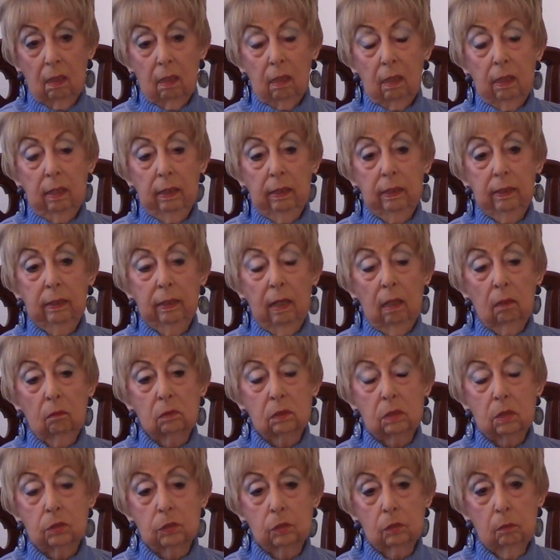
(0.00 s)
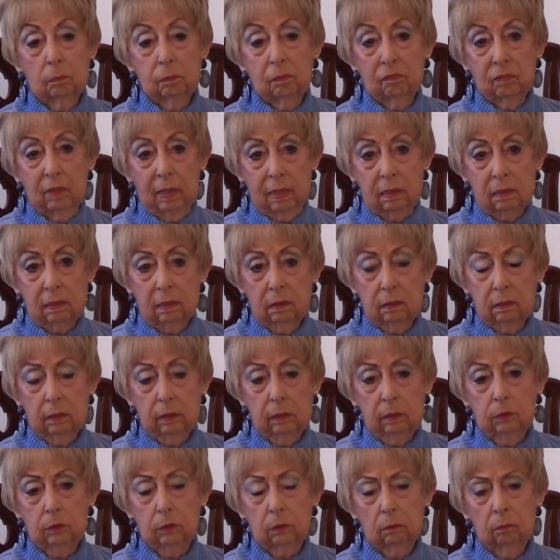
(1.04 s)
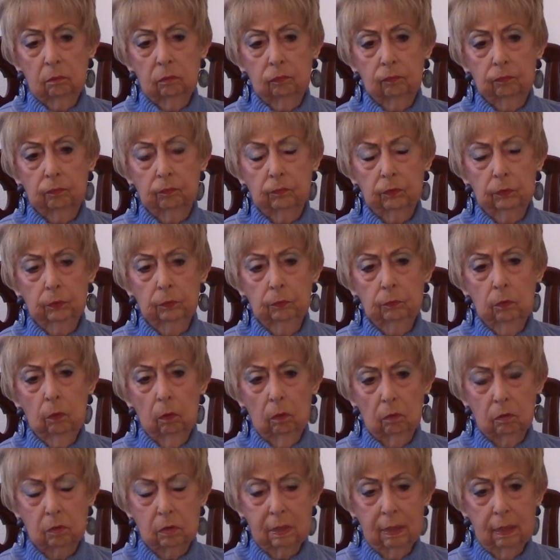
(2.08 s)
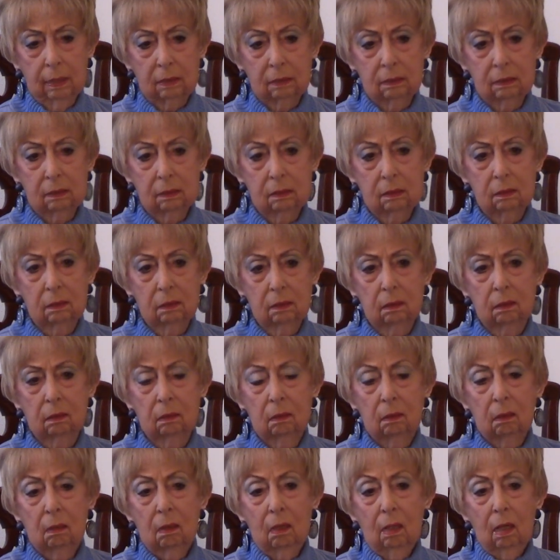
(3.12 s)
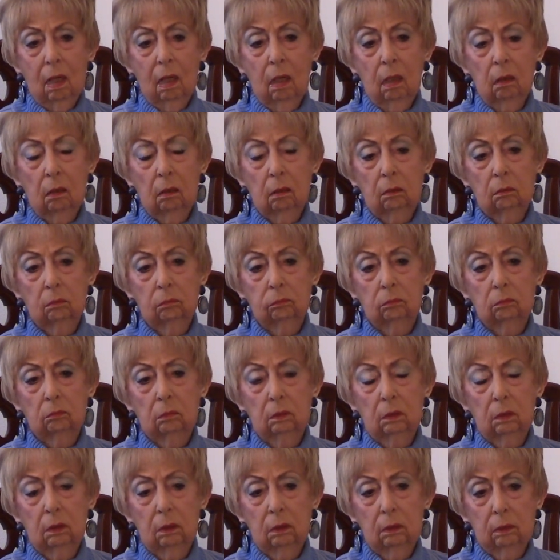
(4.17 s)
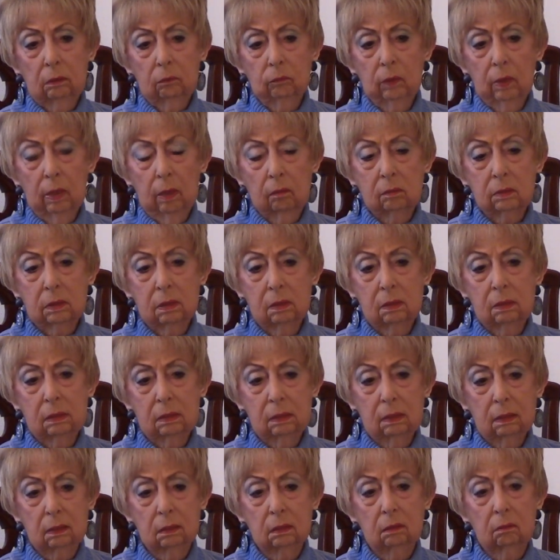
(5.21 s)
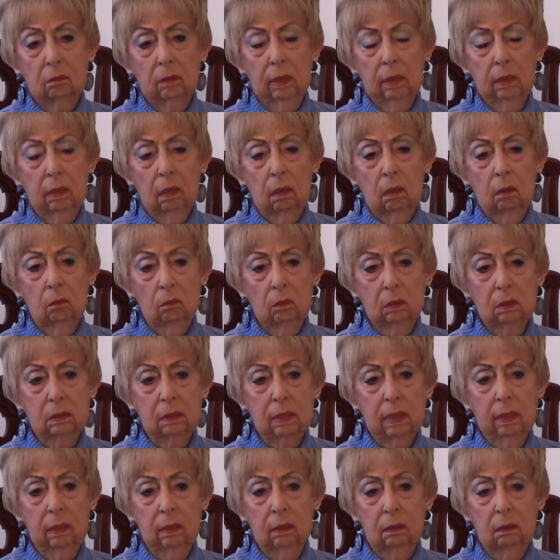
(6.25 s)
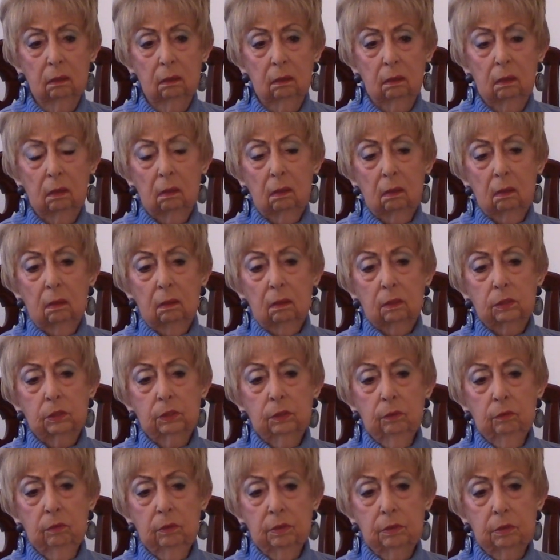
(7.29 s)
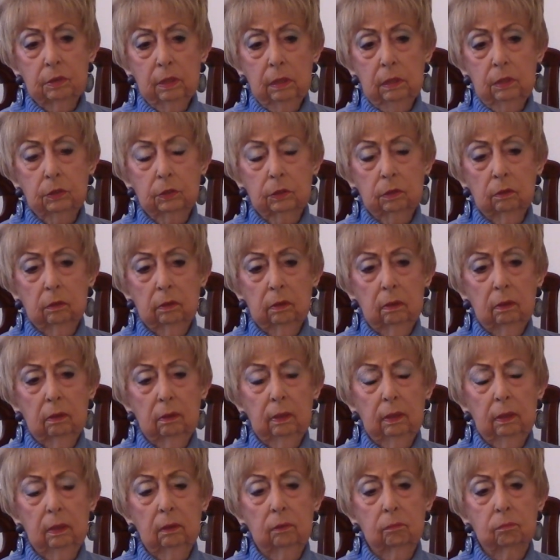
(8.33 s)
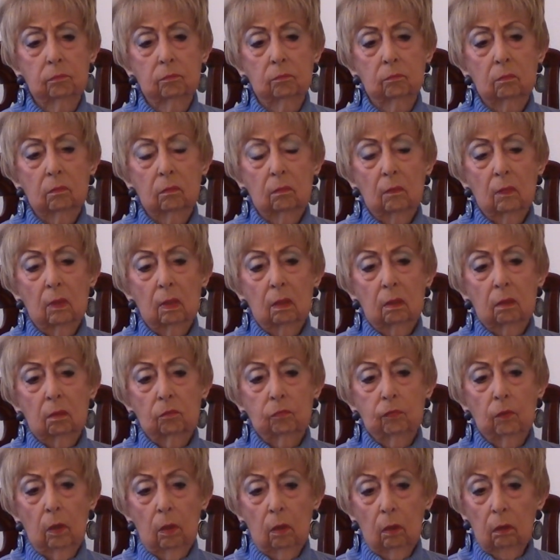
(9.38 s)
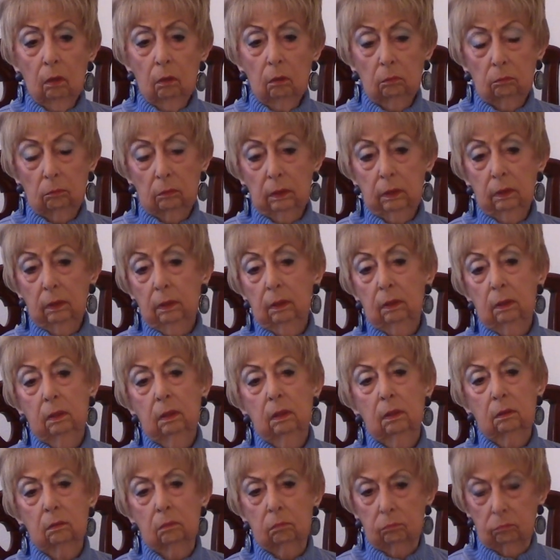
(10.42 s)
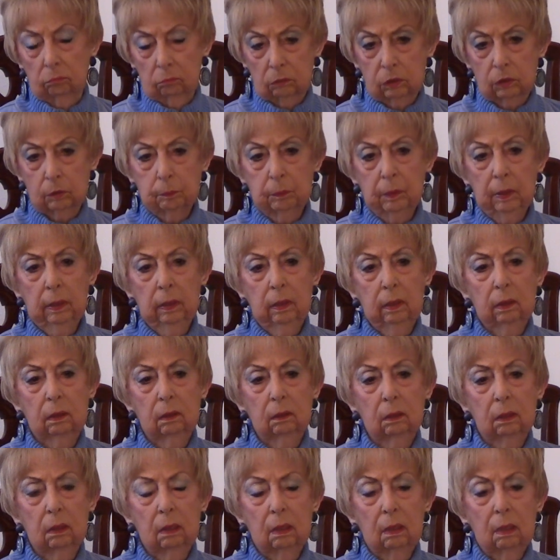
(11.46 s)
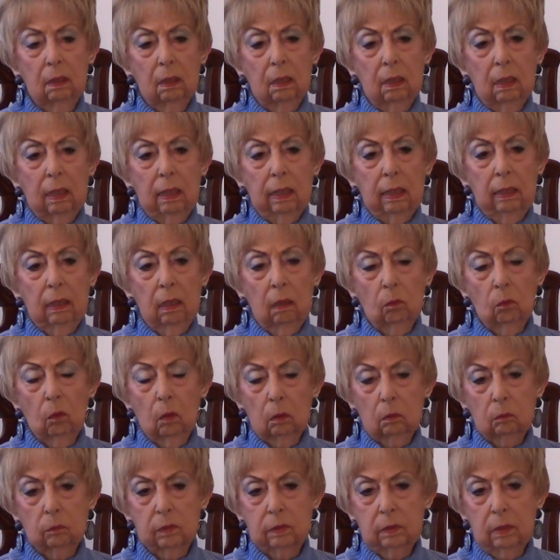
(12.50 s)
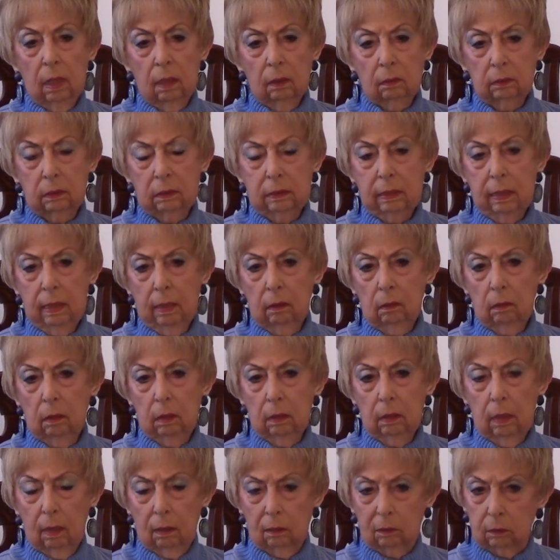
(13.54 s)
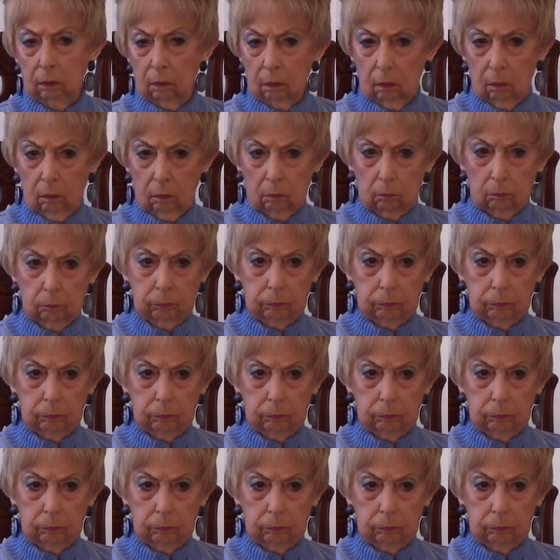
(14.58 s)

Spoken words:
And I was a supervising teacher through North Texas. And when I was in 6th grade, I always had a student teacher in the fall and in the spring. And I worked with Dr. Tanner and Dr. Earp